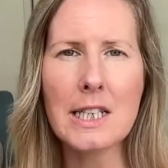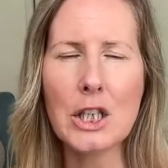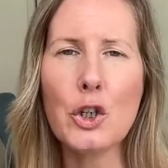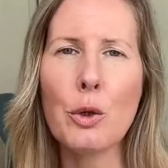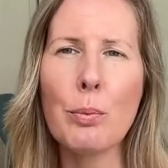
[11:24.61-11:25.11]
then
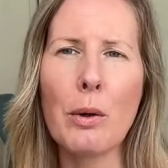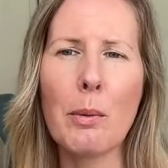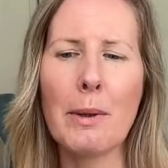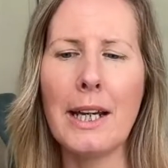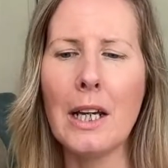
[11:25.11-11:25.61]
you could
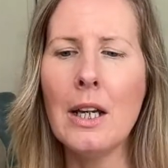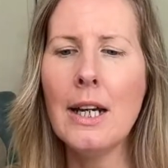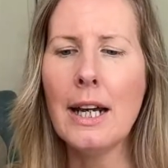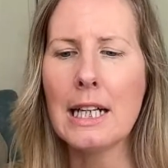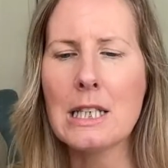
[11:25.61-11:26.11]
probably
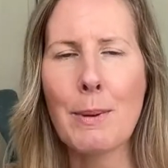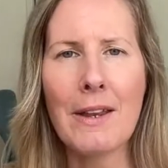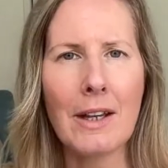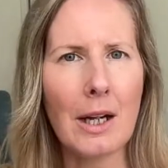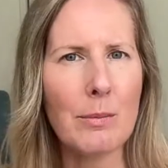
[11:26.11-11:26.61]

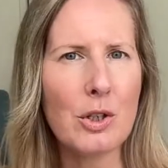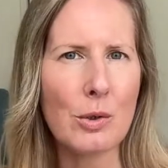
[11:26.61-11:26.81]
expand that up